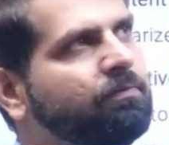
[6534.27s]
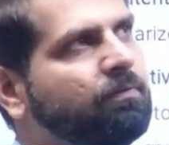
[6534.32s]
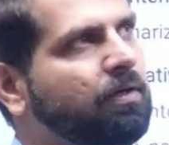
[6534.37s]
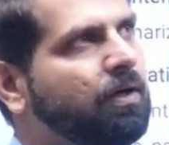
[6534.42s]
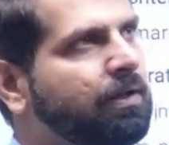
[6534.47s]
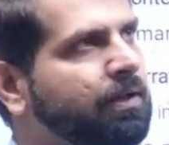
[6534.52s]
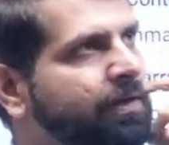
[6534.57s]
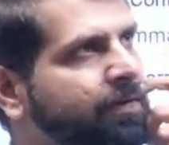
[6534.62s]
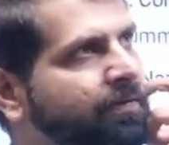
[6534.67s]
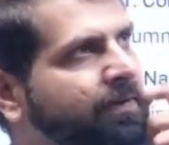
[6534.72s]

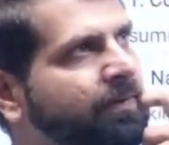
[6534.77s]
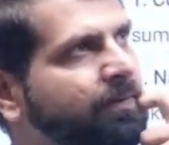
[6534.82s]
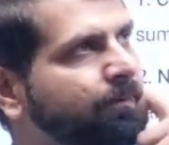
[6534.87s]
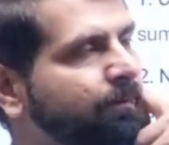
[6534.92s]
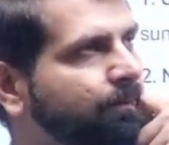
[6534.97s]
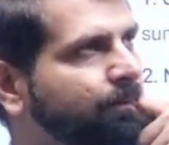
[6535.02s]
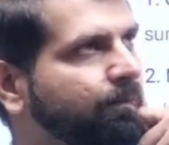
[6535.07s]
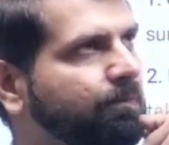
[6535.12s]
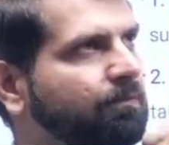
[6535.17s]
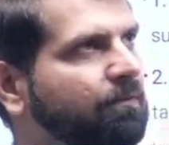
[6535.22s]
one,
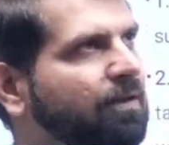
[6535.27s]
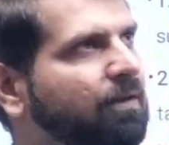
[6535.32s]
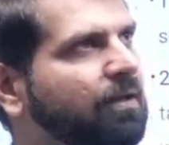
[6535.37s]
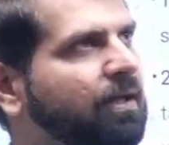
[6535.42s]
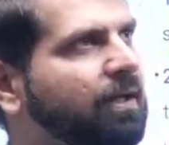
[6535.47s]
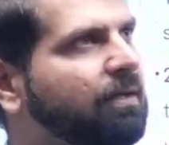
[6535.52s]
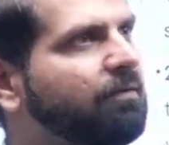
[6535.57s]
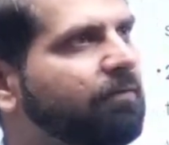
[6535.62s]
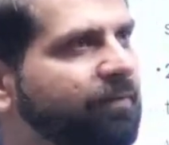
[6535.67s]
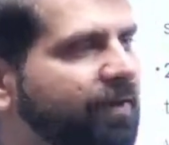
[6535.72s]
like
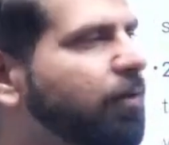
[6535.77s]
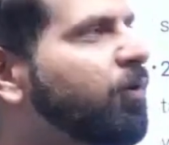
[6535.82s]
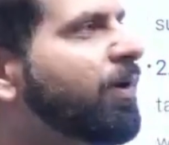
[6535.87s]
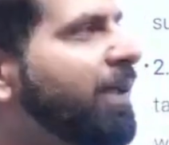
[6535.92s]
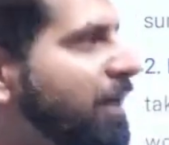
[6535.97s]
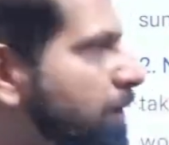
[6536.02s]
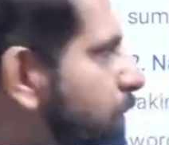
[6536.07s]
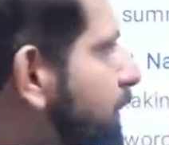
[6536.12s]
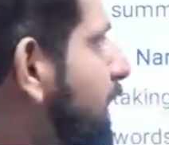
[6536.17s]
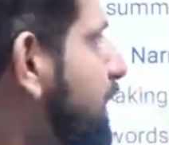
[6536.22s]
we do in
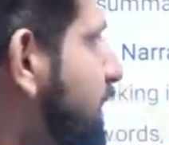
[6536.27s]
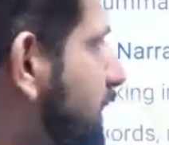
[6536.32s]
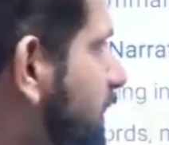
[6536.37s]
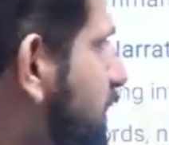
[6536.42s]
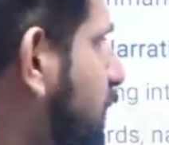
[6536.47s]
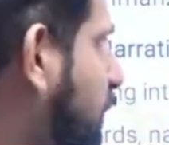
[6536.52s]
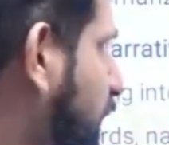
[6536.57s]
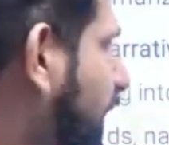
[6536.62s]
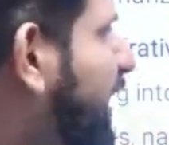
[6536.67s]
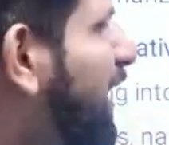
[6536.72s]
SPSS,
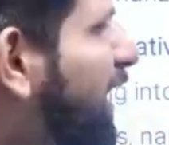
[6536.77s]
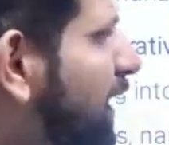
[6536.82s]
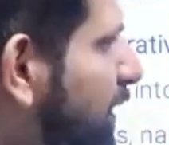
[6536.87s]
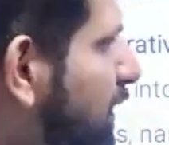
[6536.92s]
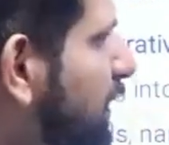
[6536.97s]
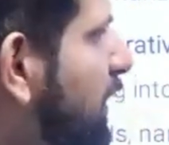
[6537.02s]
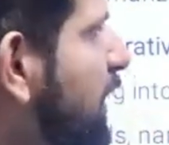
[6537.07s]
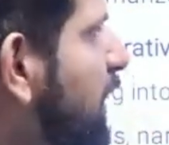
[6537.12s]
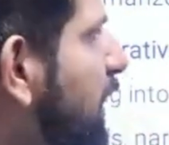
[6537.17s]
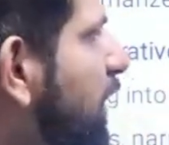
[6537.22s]
okay, yeah.
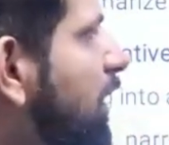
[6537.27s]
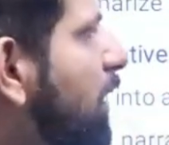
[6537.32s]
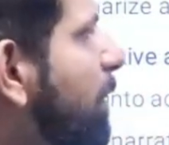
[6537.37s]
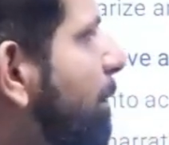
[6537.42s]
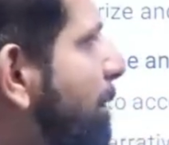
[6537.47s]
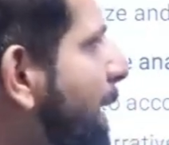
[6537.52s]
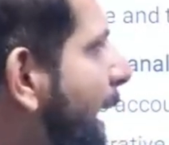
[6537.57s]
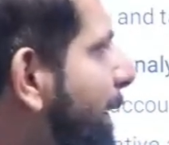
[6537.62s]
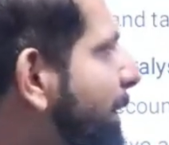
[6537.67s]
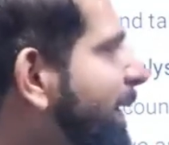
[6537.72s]

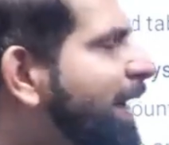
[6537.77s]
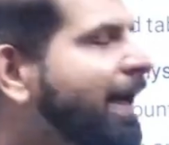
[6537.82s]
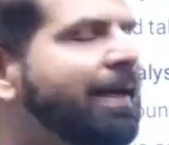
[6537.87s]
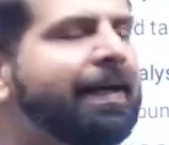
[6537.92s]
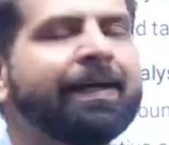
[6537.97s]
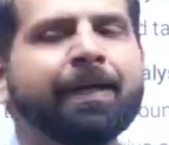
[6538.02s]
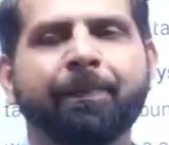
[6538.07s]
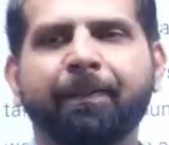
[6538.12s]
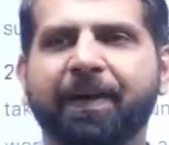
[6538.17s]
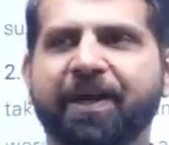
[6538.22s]
Mapping and
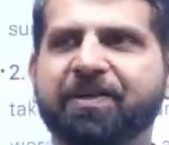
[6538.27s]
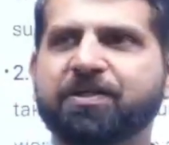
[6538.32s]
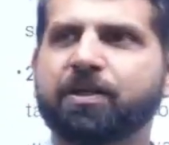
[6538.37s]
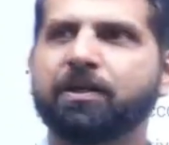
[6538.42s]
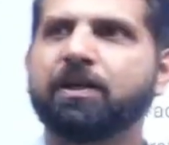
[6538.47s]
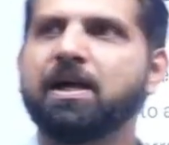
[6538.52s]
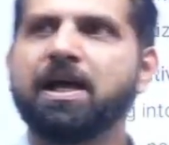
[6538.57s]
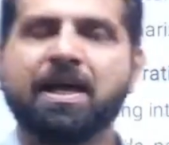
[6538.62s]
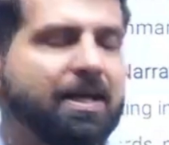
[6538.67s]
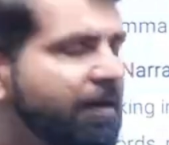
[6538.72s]
interpretation.
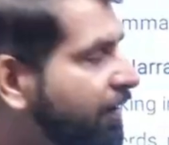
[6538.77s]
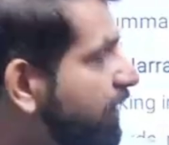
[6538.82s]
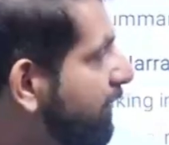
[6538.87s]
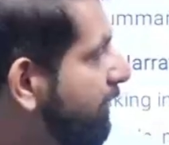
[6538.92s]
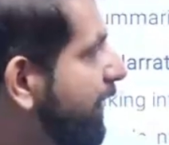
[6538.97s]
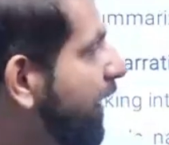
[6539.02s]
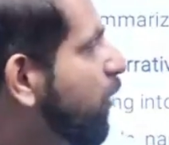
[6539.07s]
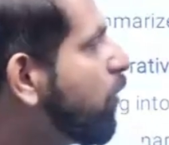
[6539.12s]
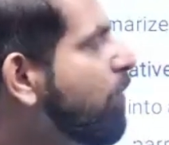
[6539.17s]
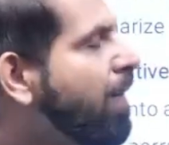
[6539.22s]

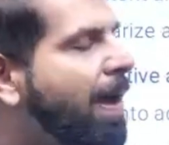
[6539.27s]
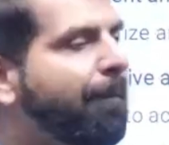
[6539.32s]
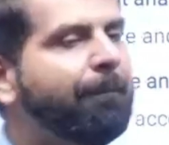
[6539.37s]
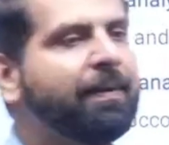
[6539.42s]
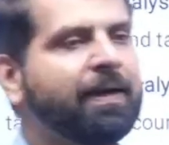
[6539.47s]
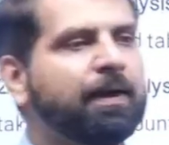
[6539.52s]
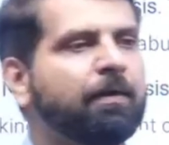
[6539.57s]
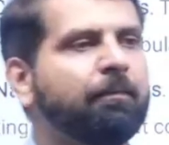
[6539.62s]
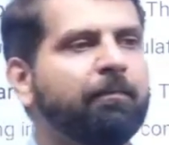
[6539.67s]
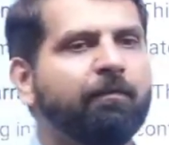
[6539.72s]
We do
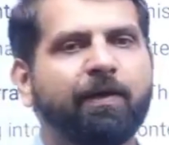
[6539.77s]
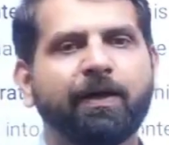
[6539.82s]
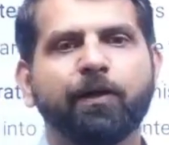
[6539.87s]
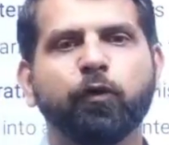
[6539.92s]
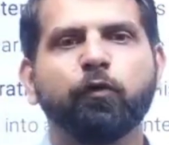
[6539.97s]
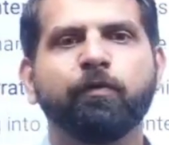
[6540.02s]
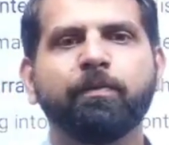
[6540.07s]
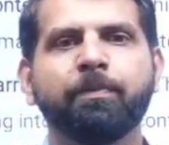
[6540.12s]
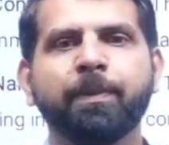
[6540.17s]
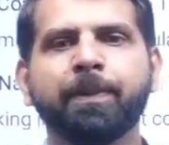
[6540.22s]
mapping. What do
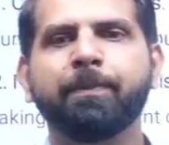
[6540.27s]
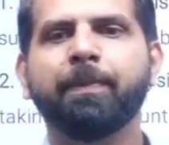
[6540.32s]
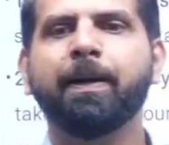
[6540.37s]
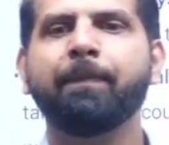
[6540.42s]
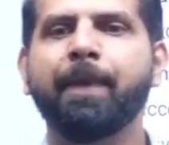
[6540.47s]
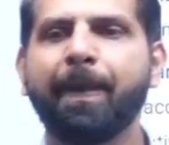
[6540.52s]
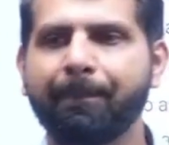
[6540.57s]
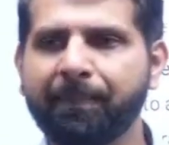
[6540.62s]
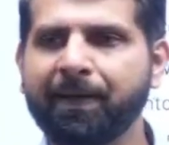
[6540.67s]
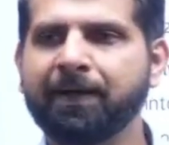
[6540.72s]
we mean by
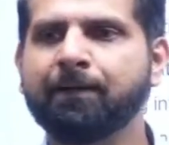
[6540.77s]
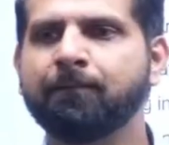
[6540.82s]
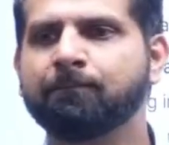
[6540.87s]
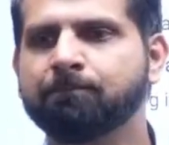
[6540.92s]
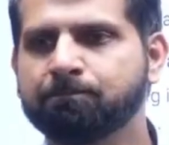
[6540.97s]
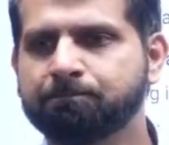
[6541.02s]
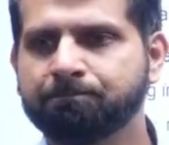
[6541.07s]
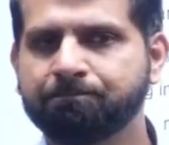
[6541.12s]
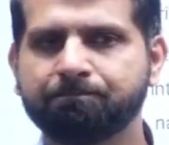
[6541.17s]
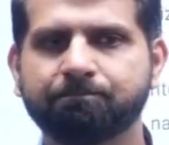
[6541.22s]
mapping?
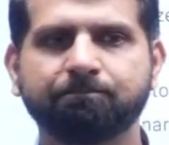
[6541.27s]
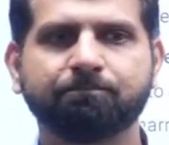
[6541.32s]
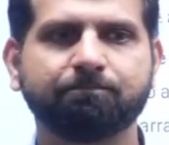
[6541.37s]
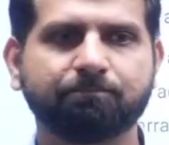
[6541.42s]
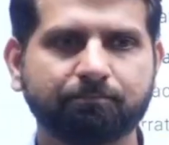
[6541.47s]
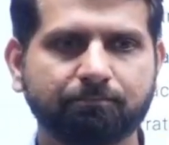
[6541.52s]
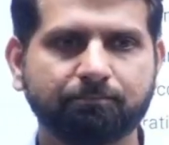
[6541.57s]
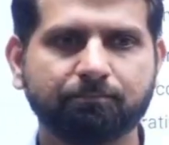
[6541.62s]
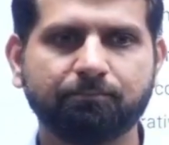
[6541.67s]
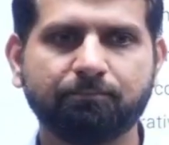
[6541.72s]

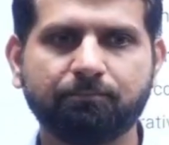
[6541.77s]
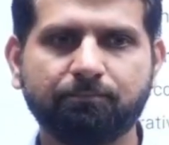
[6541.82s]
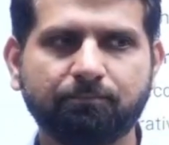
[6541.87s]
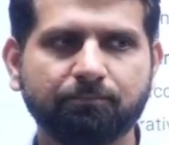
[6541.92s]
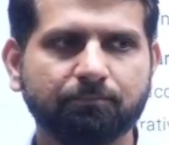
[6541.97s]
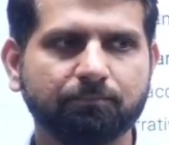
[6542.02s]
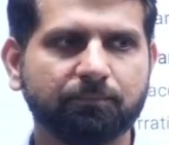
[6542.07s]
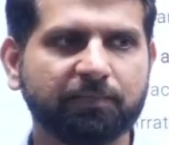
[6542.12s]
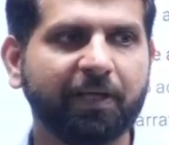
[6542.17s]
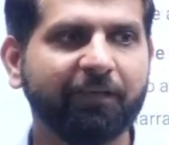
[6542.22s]

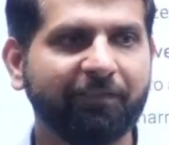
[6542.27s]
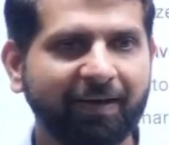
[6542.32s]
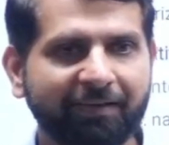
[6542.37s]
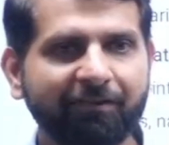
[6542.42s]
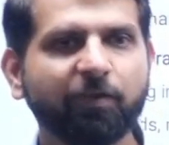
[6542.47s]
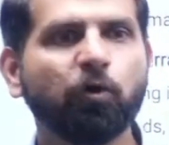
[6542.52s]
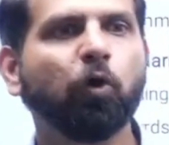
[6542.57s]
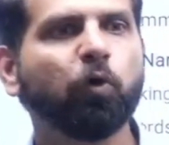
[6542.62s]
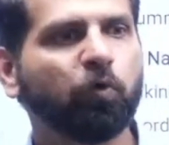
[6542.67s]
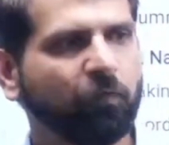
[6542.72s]
That when we
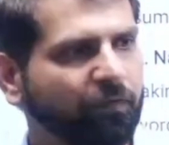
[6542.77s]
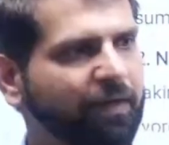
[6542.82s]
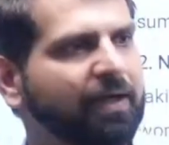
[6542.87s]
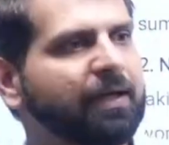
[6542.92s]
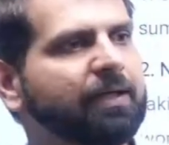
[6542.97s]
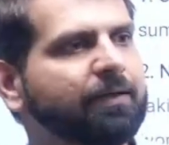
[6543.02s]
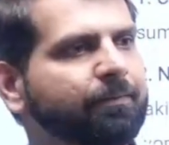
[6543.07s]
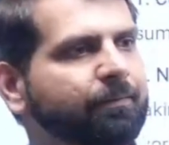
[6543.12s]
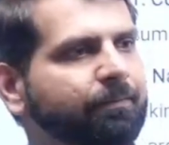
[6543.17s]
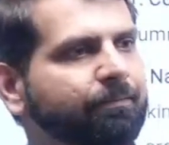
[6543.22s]
go to field,